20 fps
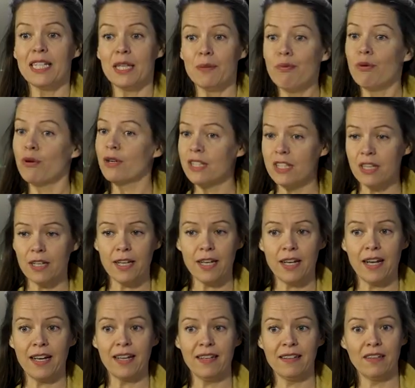it's important to
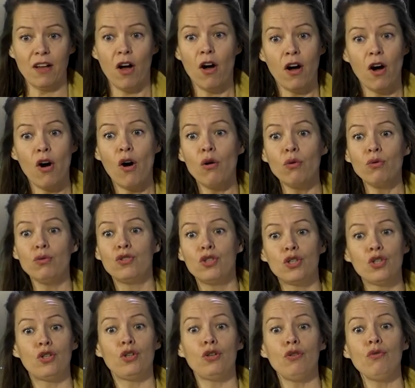uh, hold
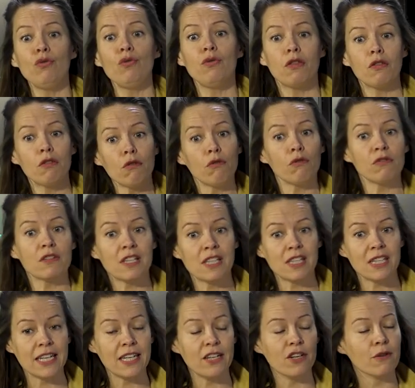two
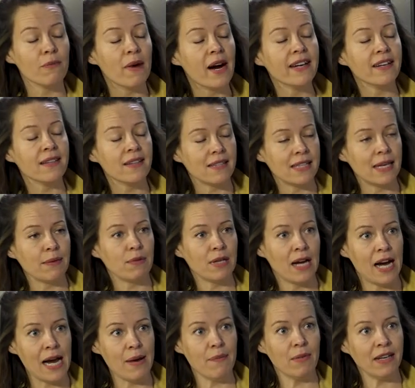thoughts in your mind at the same
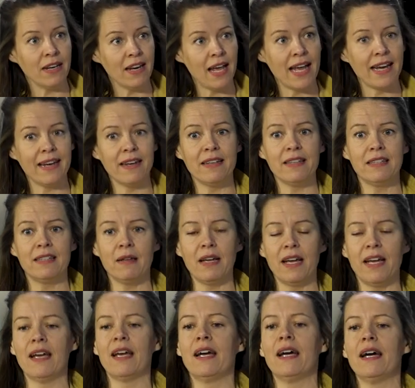time, and, and
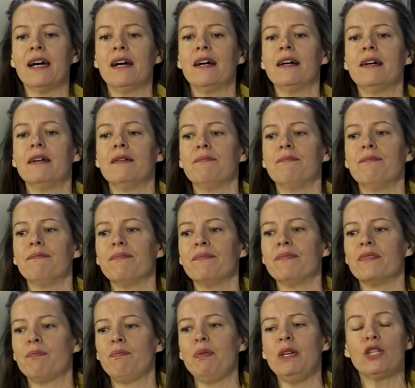
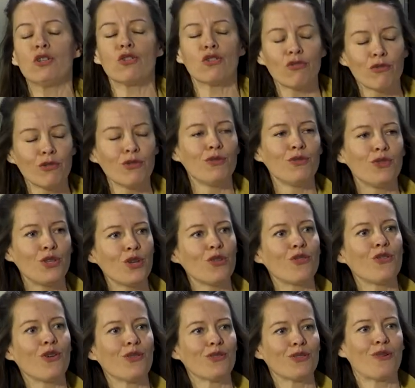um, be true to
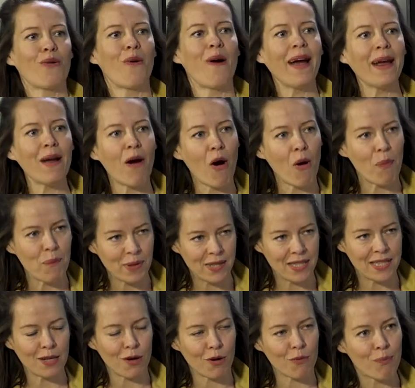those quite
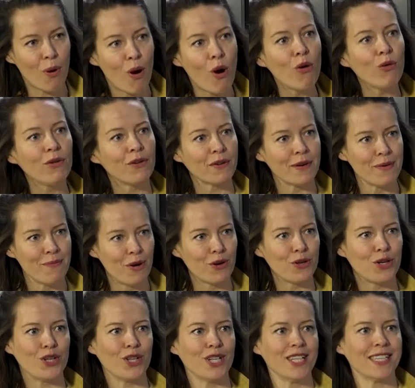opposite or polar
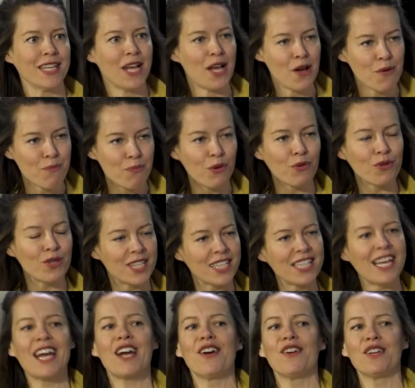emotions, both
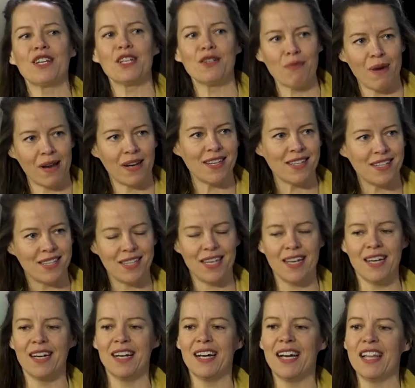scared as well as
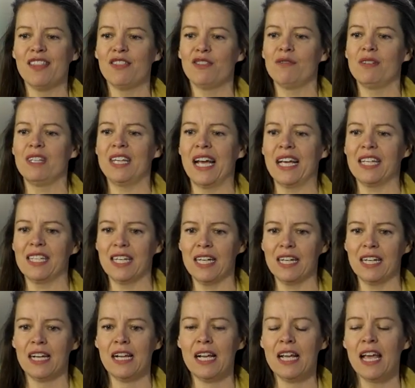uh,
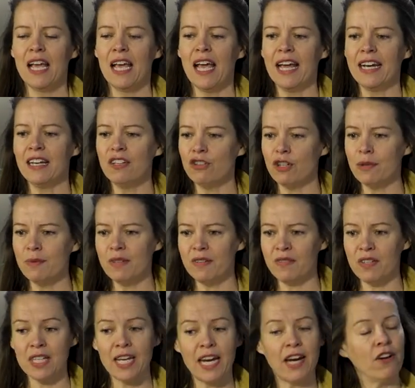enthusiastic. And in terms
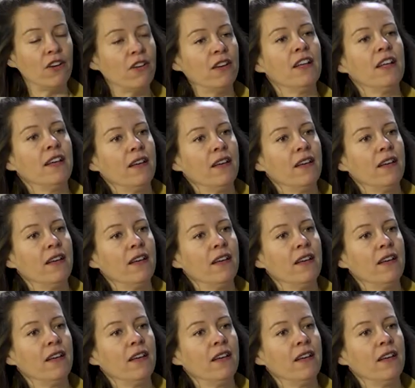of scared,